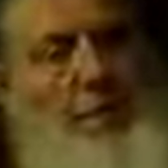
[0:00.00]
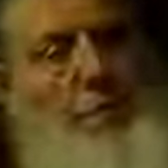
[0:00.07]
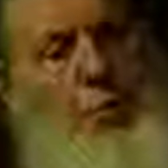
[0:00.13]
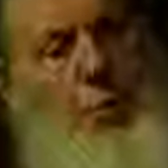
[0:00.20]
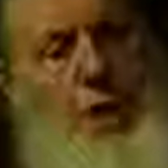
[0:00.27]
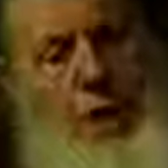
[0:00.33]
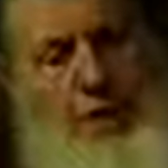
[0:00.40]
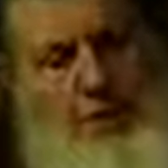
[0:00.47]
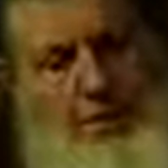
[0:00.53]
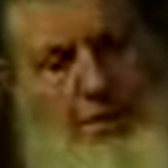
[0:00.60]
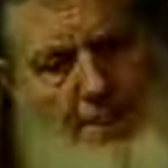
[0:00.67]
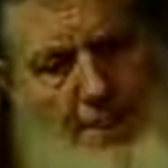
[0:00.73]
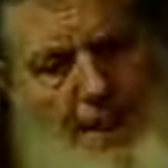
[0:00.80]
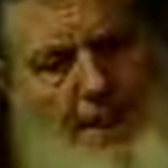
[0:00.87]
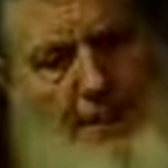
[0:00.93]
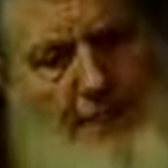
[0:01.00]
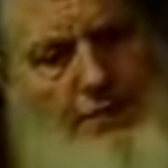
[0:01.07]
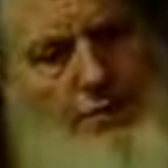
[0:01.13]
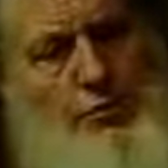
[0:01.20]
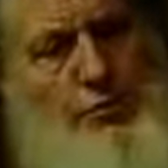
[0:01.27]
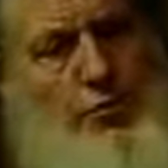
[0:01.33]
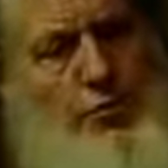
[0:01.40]
Prior to that,
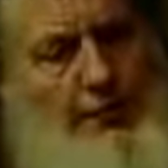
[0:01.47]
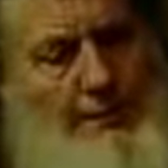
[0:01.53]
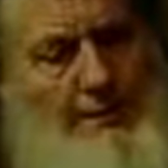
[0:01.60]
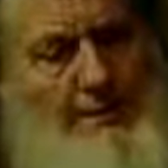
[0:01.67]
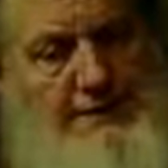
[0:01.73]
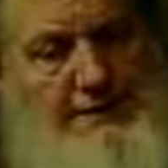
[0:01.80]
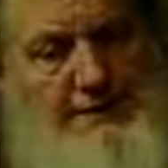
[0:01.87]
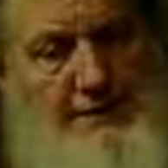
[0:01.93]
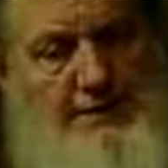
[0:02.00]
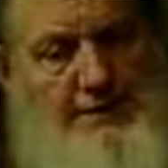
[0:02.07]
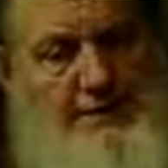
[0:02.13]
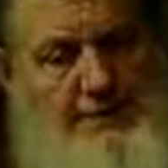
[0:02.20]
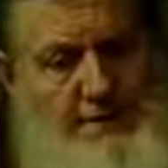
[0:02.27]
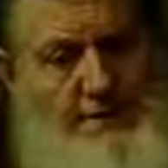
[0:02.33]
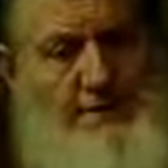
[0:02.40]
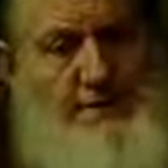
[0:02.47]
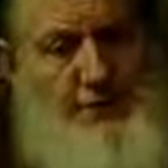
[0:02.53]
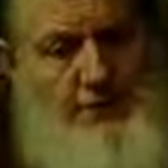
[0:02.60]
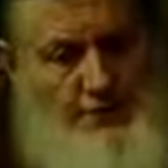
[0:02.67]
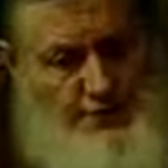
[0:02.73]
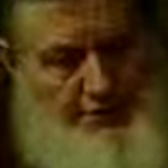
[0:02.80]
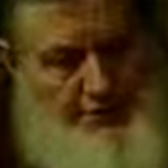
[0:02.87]
you go back to the time of Isa
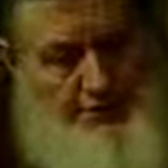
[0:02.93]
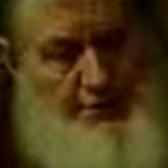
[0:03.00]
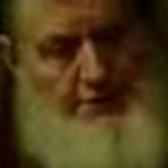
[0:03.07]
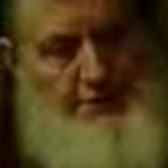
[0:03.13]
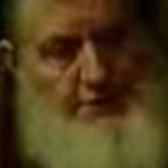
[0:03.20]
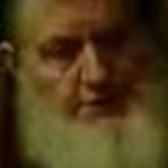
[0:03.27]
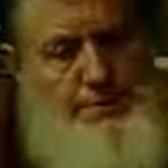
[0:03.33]
or Jesus,